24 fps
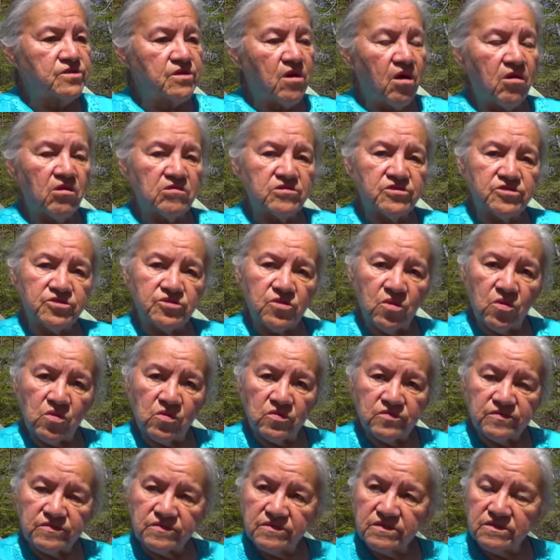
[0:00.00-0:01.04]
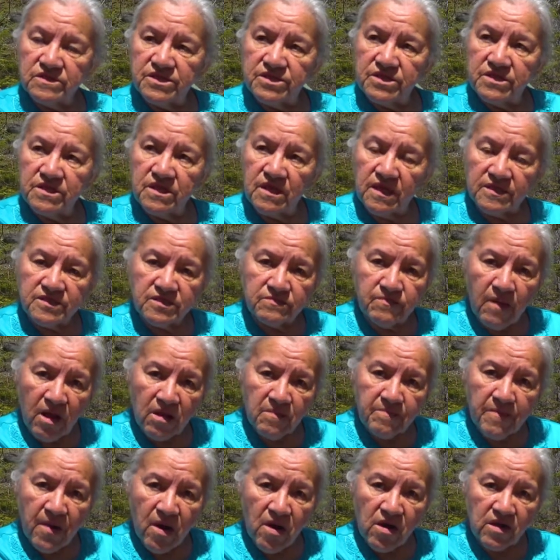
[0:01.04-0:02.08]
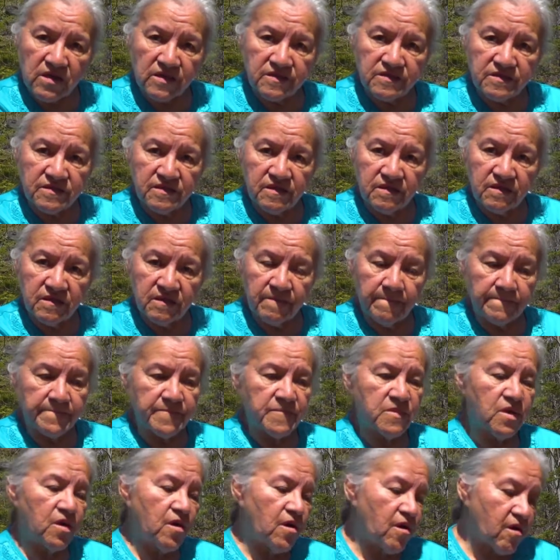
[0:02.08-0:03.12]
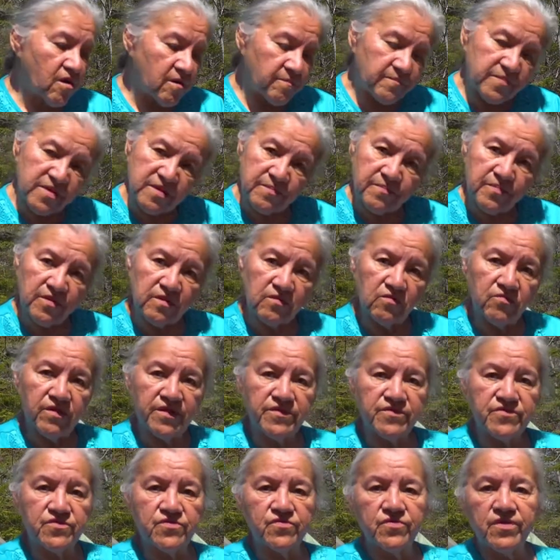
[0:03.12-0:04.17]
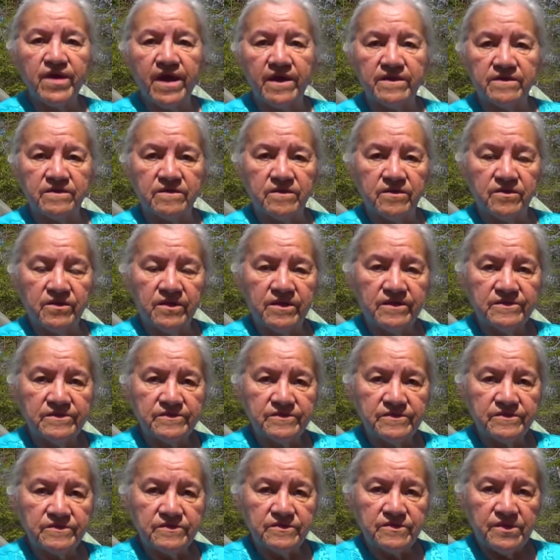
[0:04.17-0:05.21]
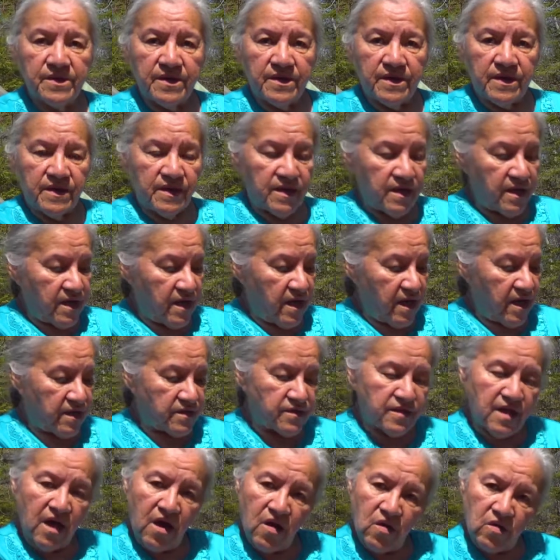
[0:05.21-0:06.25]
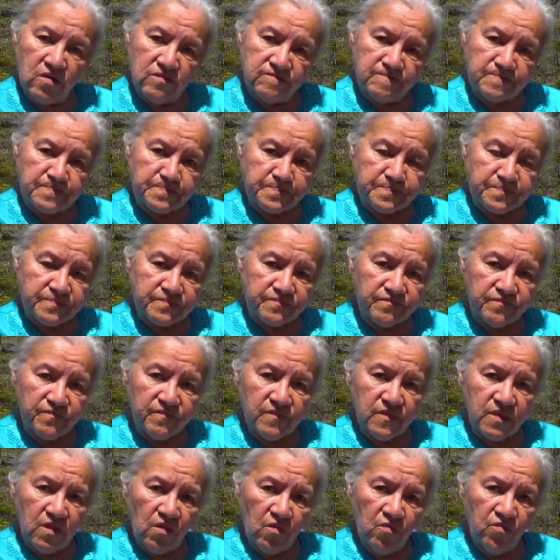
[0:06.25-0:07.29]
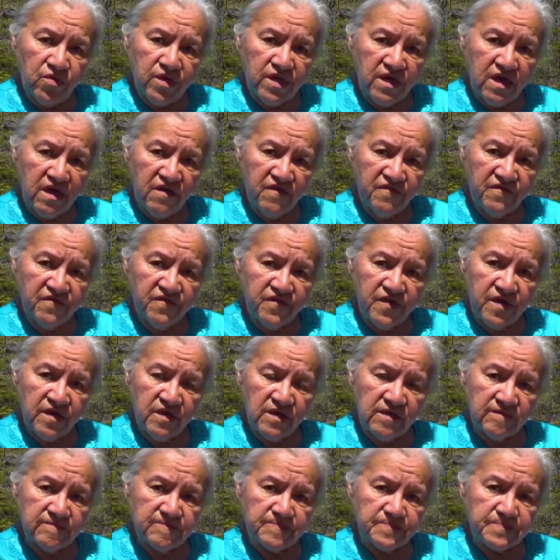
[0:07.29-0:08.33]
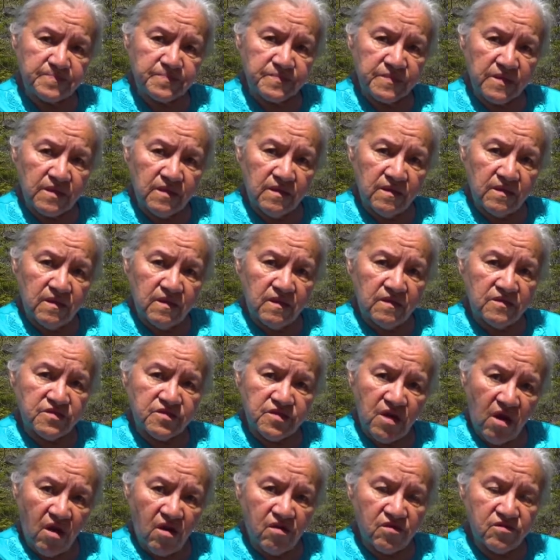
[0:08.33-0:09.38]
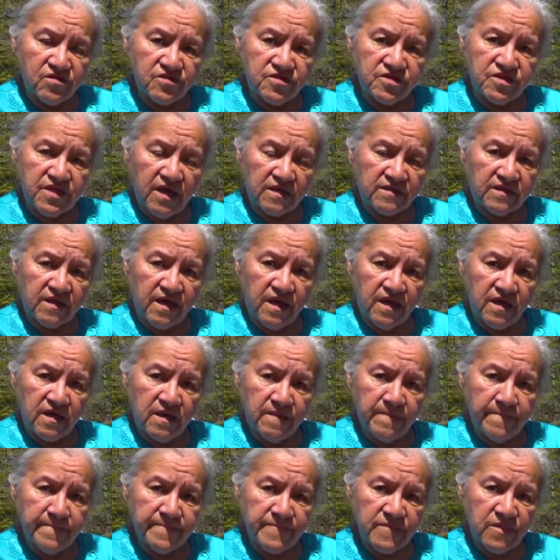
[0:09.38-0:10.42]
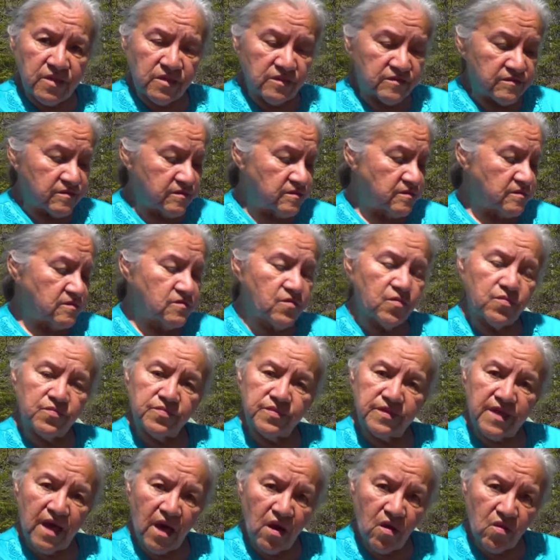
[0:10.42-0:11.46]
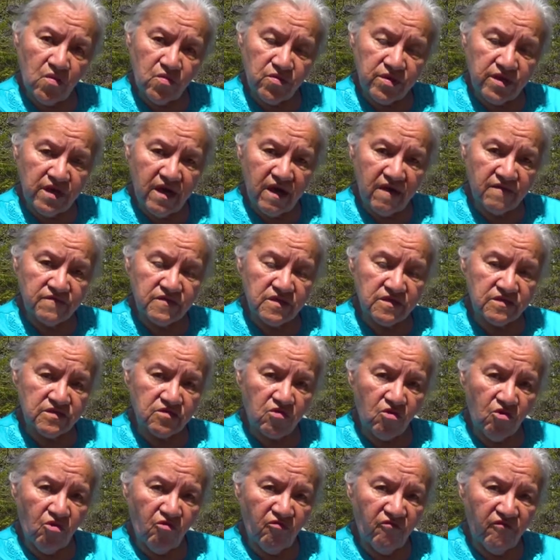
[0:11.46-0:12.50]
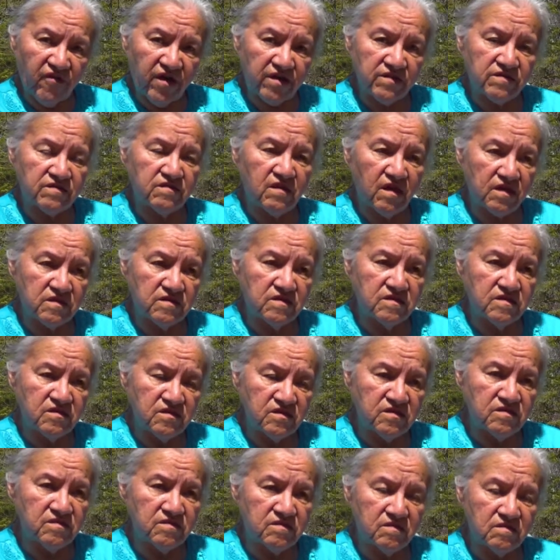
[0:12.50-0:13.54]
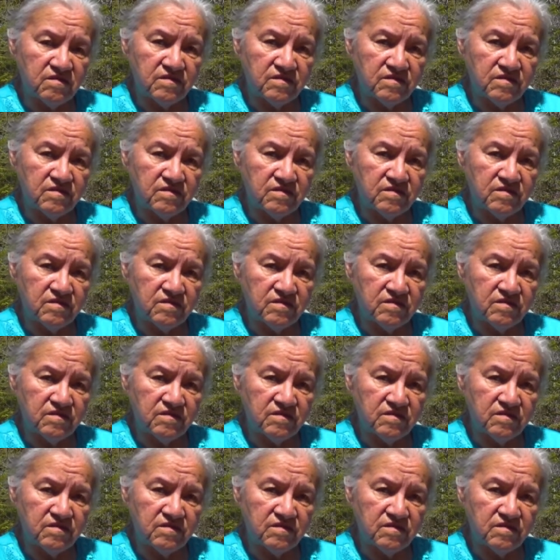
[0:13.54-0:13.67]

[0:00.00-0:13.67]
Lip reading: also the smallpox. Our people went through that. And now we have SARS that came. Now we have this COVID-19.